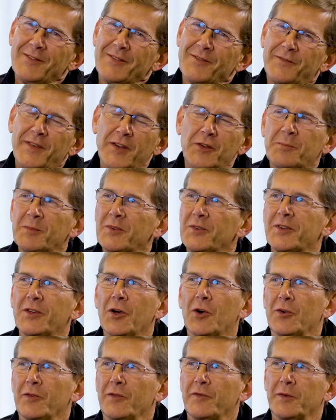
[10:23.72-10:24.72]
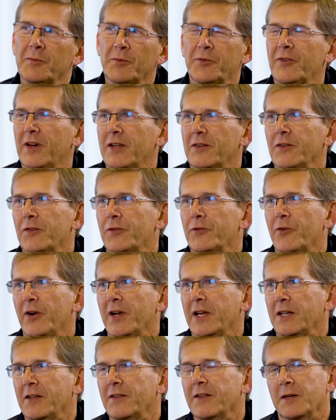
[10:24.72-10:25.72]
Visma's gone from strength to
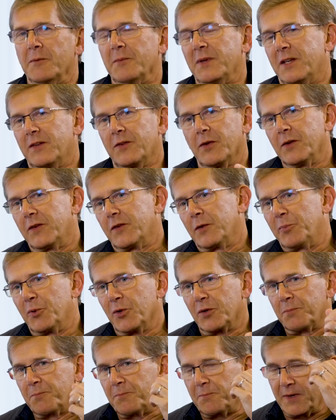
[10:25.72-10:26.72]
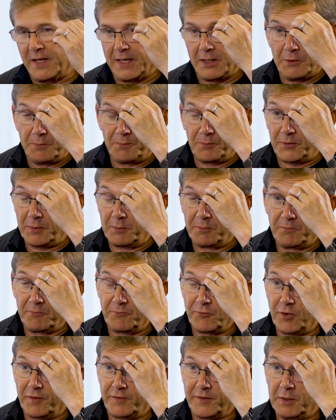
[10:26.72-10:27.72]
strength, and I mean to put some
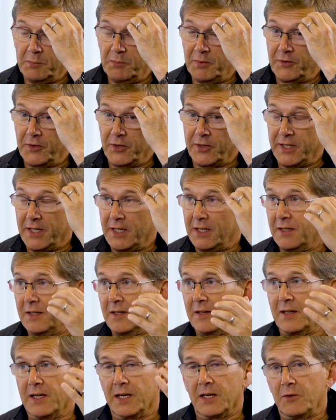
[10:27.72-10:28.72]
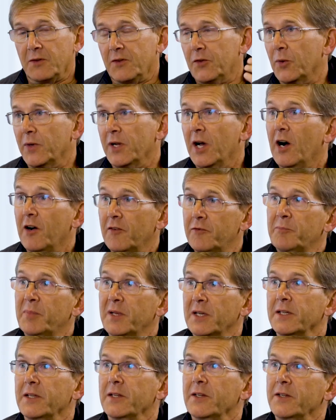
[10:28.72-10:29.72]
rough numbers on it, 2.5
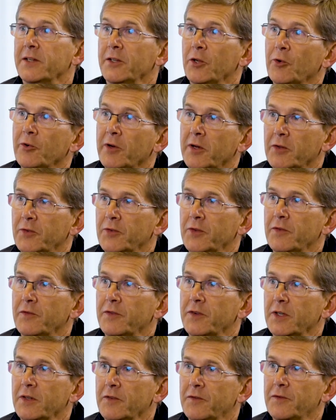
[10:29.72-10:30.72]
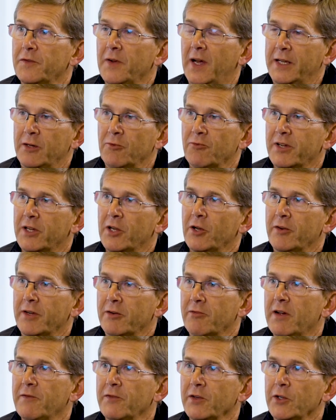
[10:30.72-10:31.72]
billion euros of kind of annual recurring
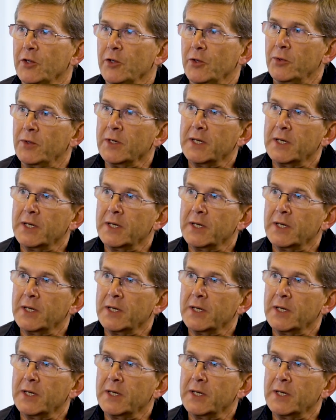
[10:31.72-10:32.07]
revenue.